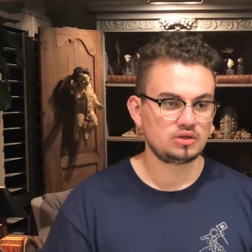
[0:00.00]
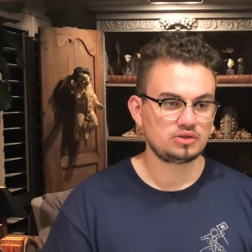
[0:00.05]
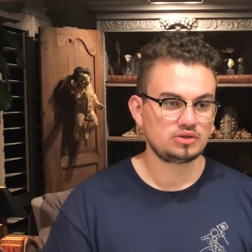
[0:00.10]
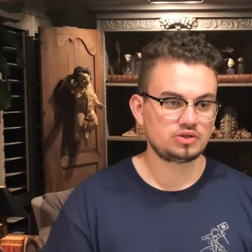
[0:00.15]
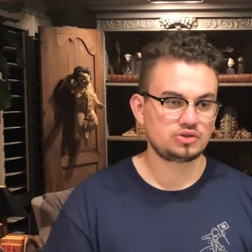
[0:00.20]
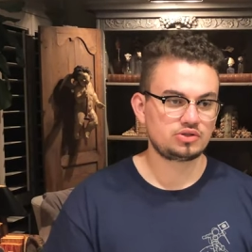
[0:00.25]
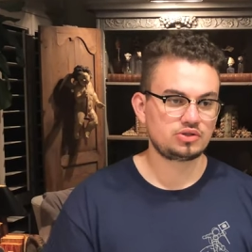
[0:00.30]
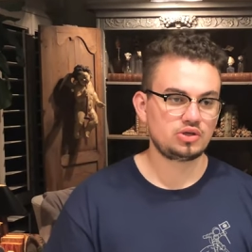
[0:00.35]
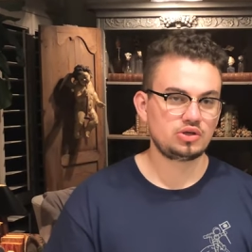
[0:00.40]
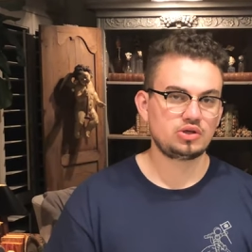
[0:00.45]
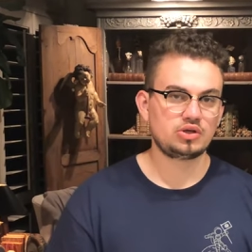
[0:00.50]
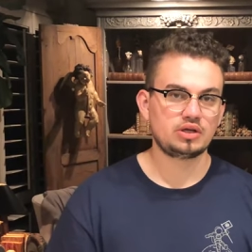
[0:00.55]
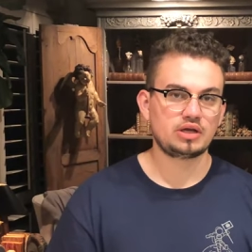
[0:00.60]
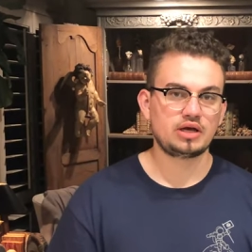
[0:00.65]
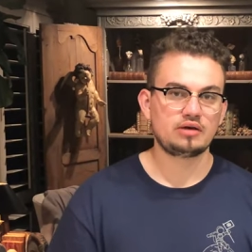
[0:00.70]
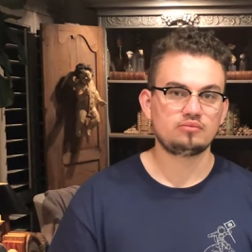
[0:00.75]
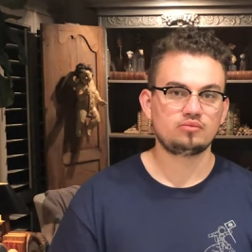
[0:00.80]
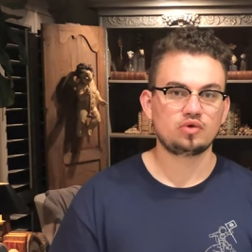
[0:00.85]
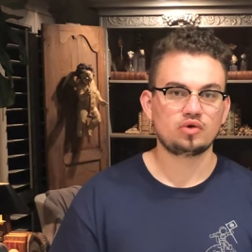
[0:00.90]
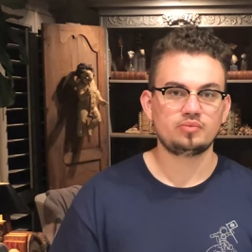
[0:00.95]
just so you can
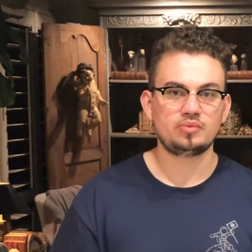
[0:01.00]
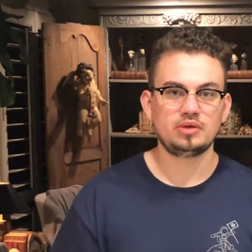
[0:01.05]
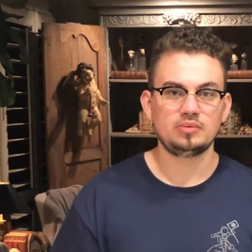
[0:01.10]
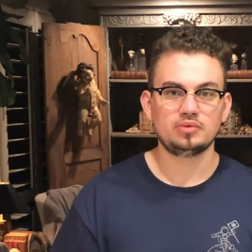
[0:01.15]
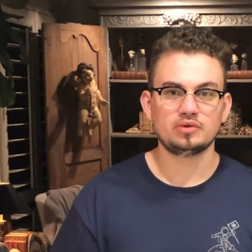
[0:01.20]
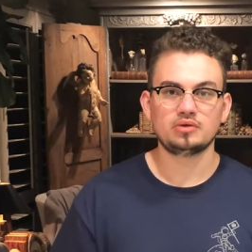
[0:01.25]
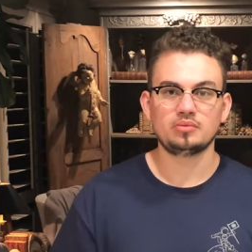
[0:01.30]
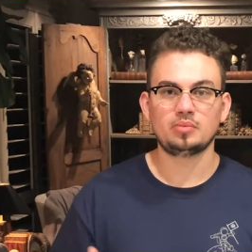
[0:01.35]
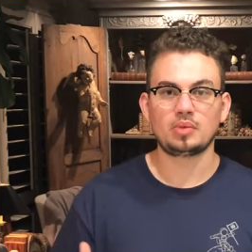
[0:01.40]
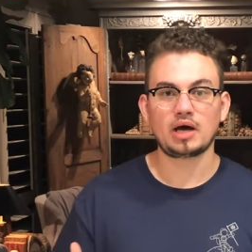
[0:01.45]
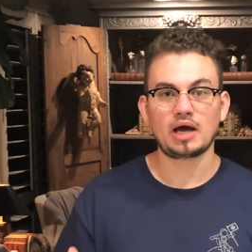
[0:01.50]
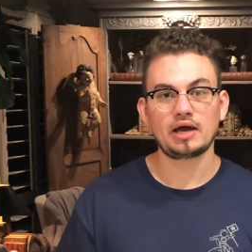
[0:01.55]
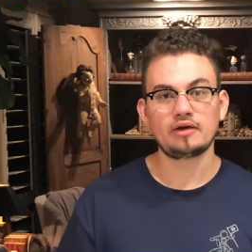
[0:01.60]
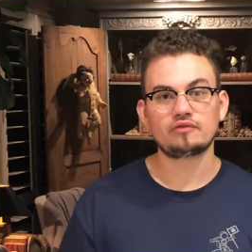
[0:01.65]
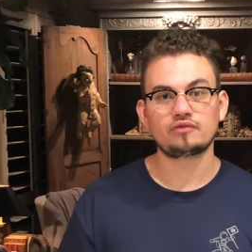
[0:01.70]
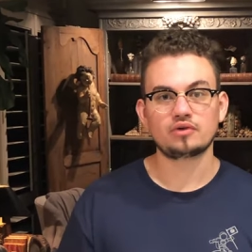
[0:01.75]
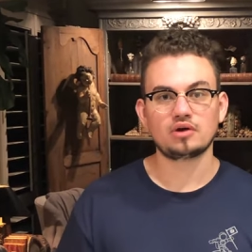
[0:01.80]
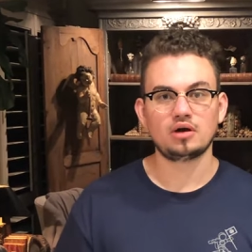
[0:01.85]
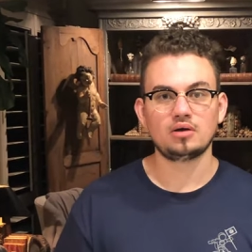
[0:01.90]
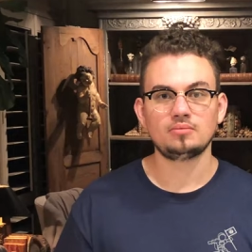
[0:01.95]
have more people to buy
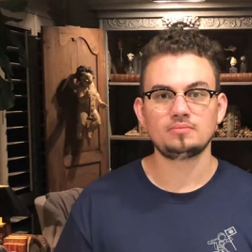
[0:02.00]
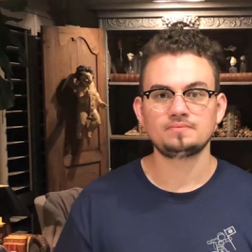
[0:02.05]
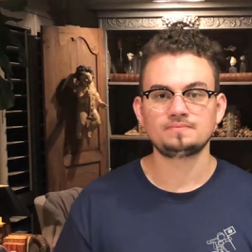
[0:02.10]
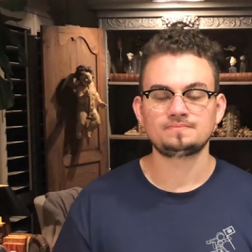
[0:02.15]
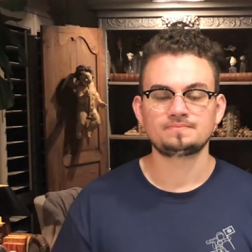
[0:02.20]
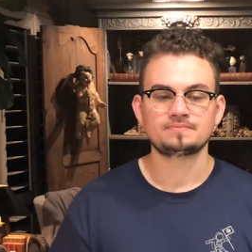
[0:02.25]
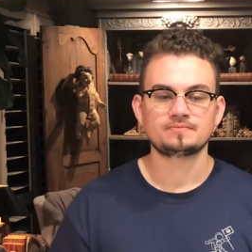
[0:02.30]
from?